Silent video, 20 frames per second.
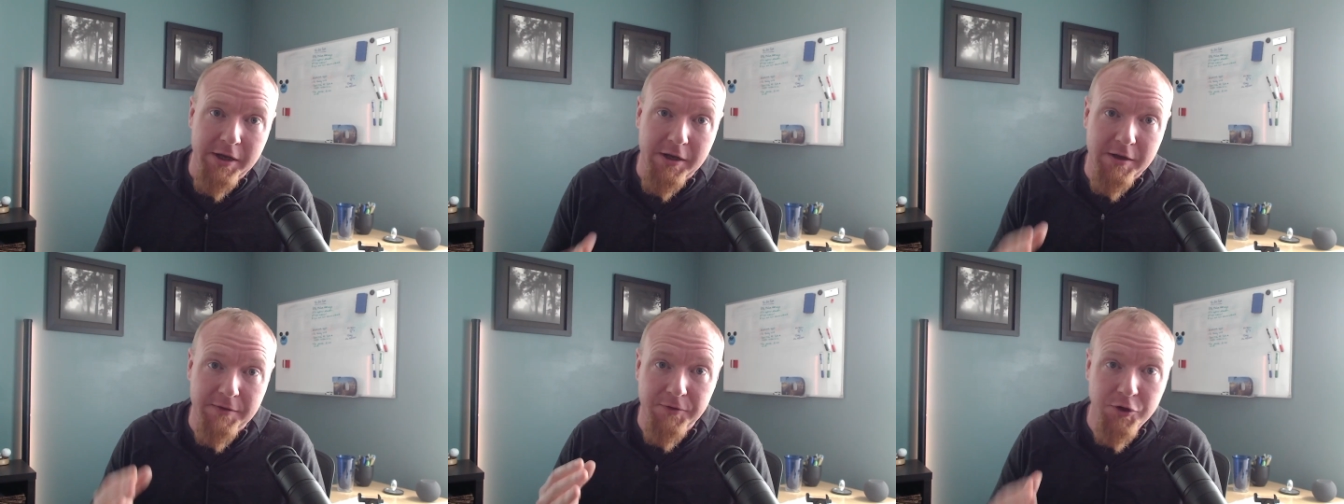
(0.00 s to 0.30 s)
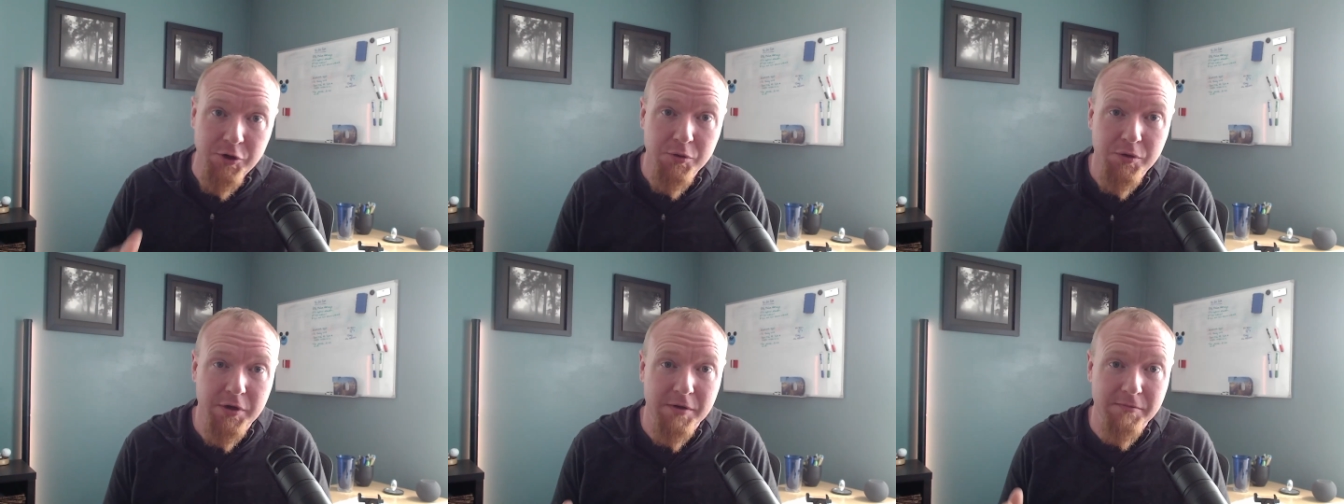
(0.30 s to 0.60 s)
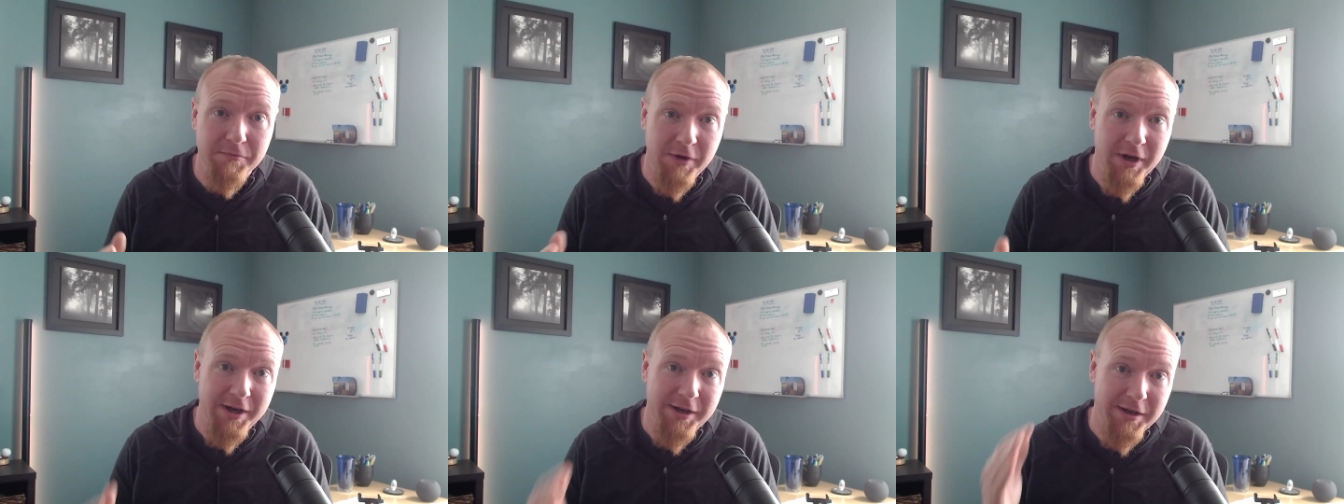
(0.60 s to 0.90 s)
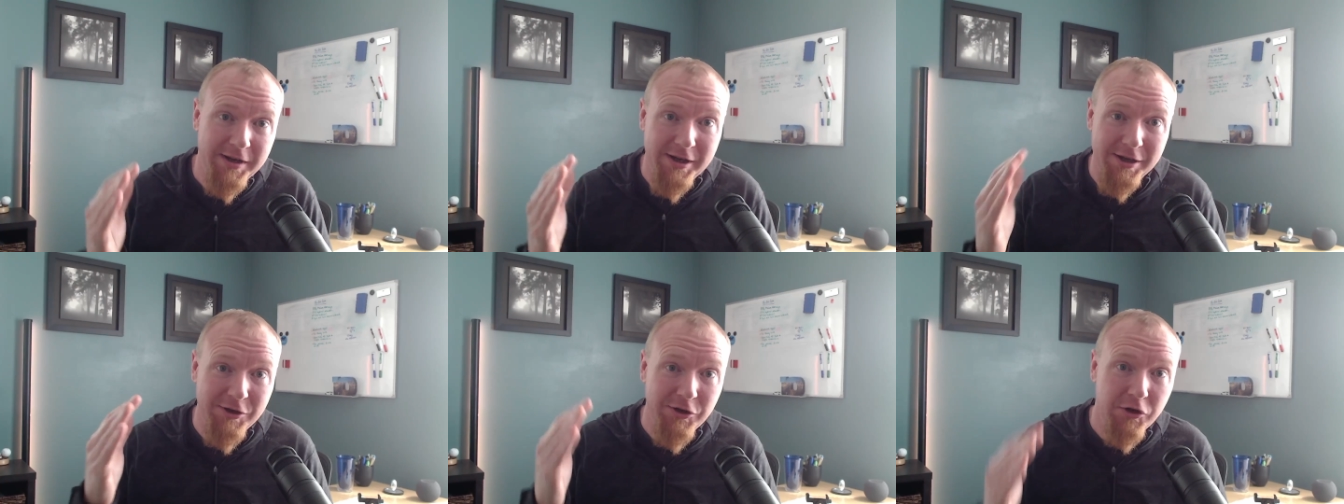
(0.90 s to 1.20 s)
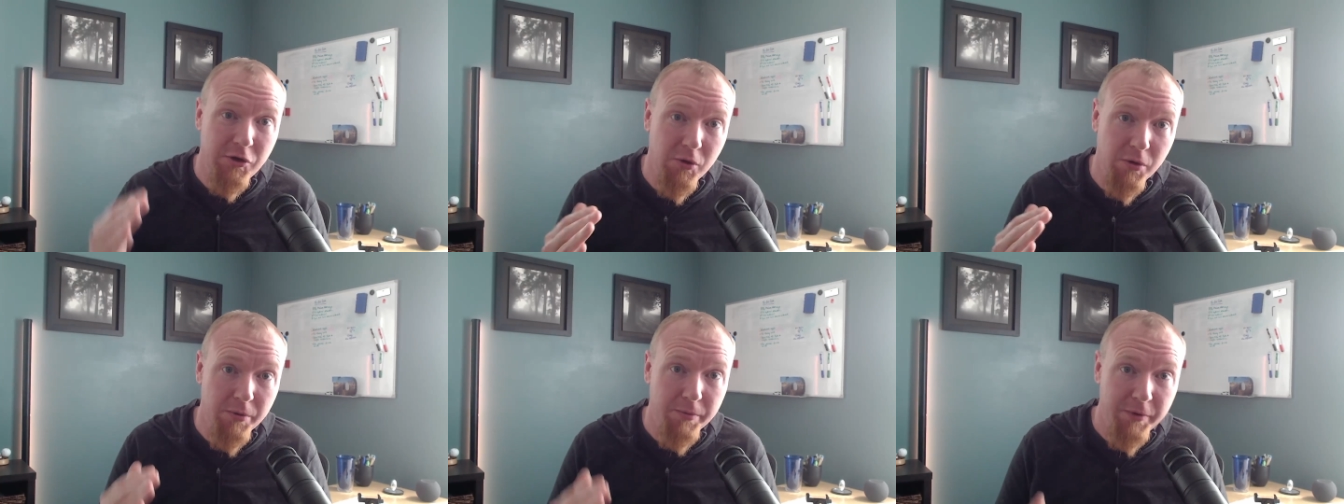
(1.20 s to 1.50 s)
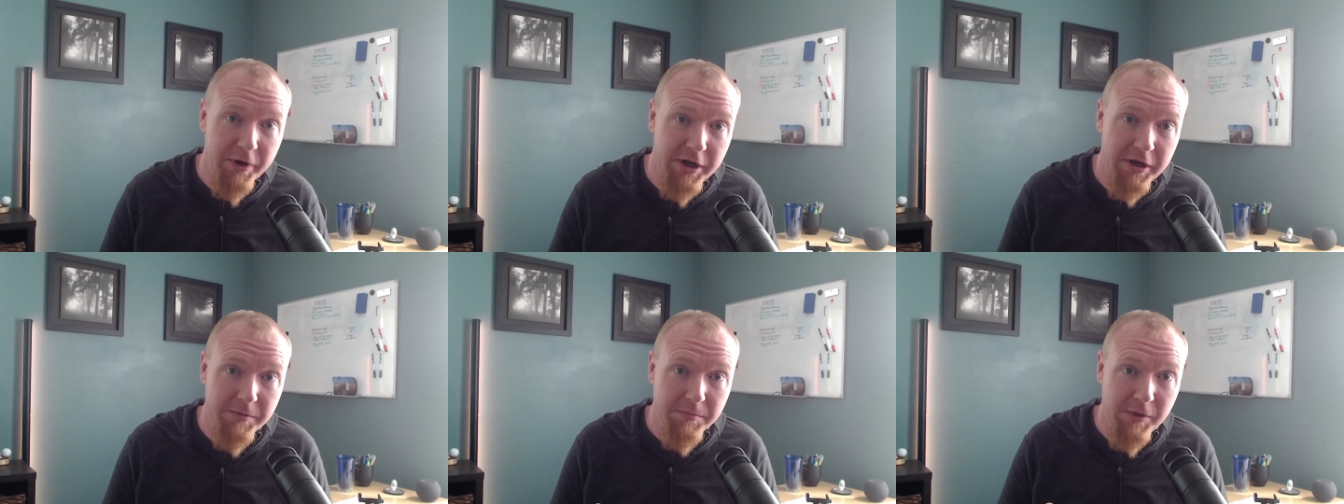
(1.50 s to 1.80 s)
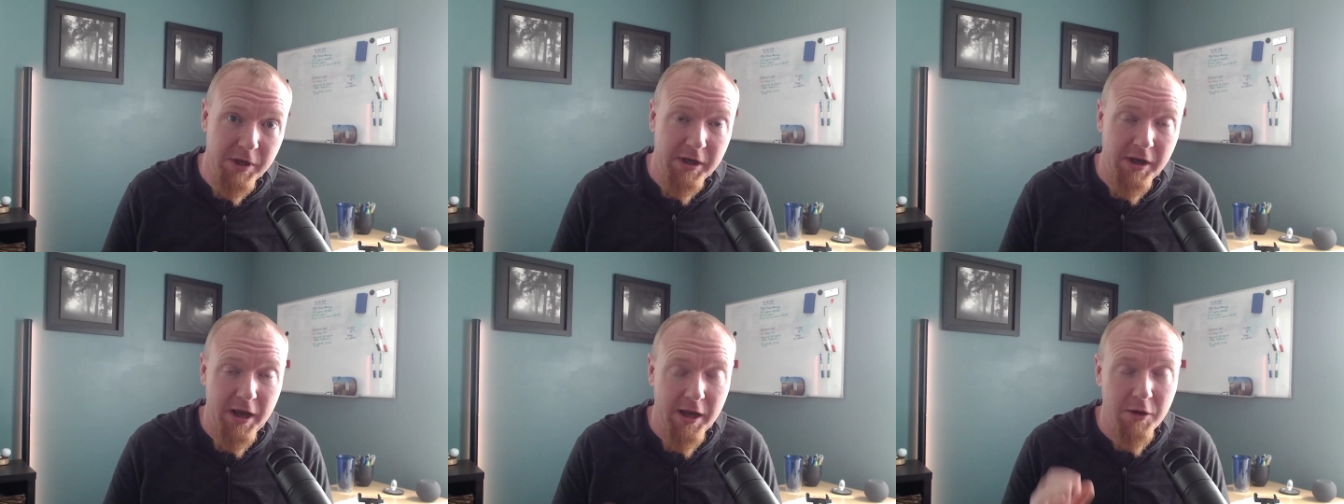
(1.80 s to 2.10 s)
if you can write in your README
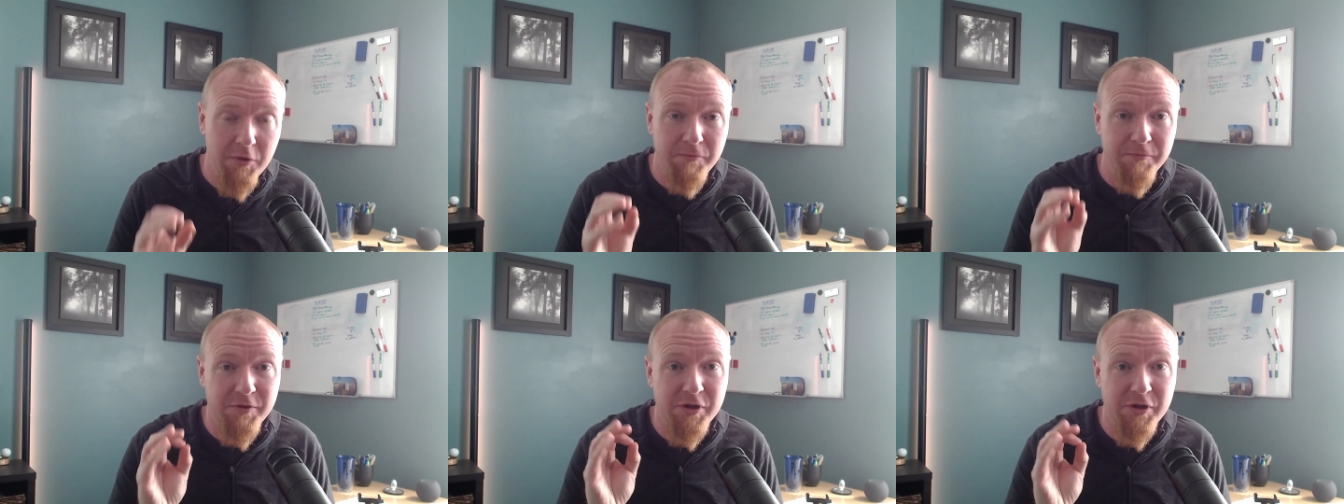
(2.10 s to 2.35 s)
a